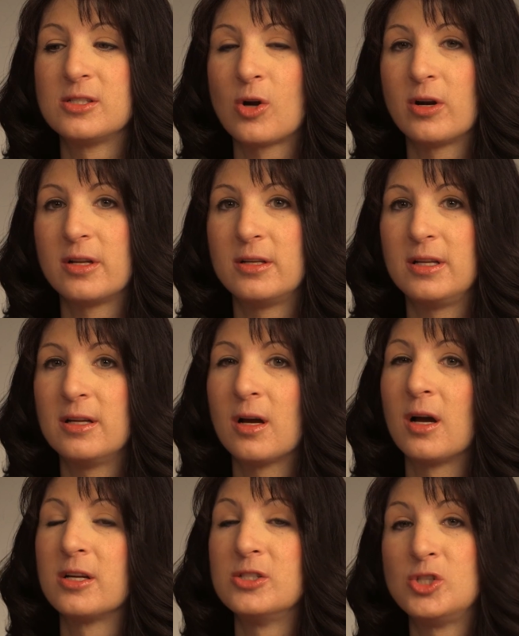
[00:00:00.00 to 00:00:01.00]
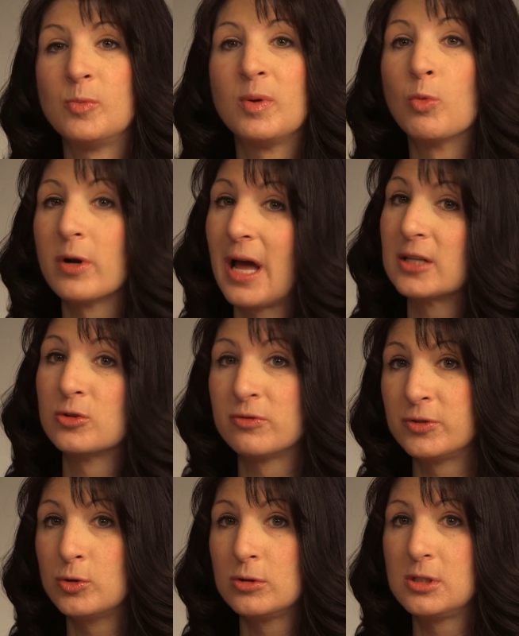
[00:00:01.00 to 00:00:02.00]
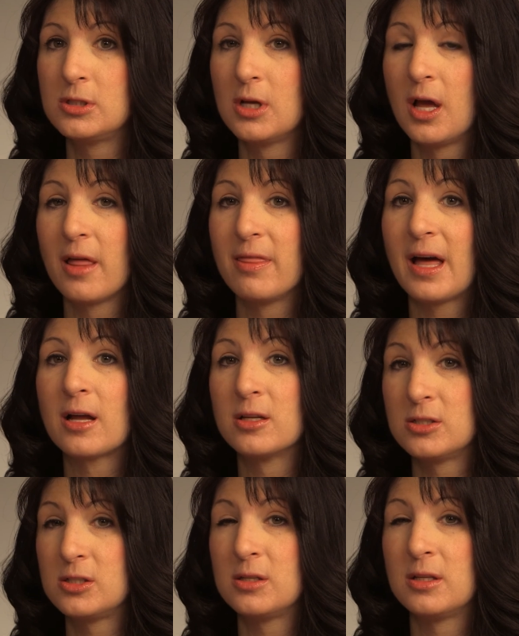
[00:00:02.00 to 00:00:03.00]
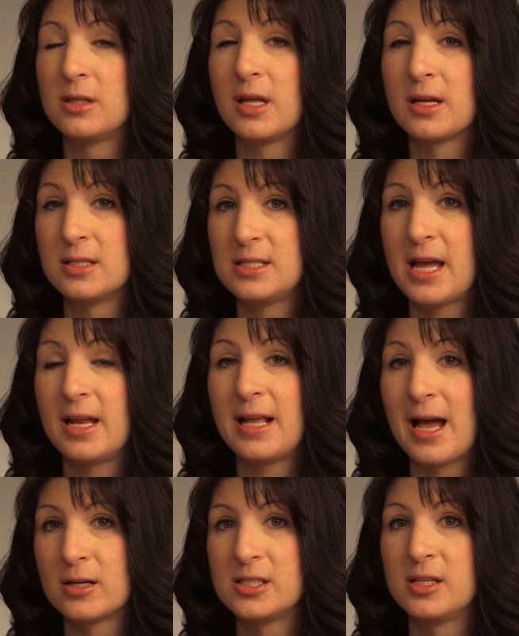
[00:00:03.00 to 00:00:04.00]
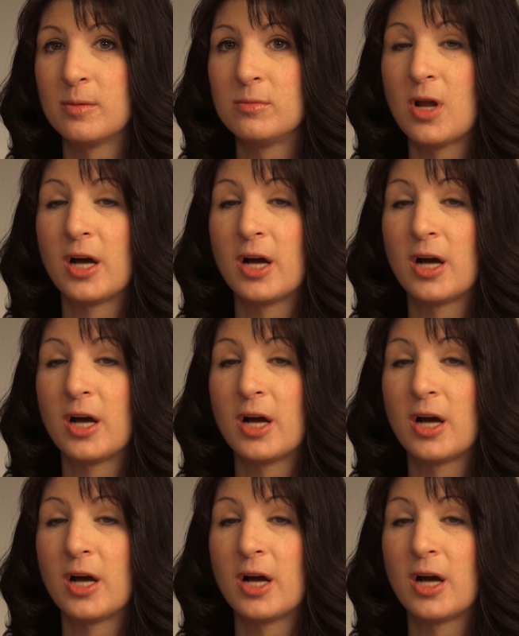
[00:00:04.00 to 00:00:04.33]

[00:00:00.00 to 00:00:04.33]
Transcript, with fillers: started consuming more natural foods that contain calcium,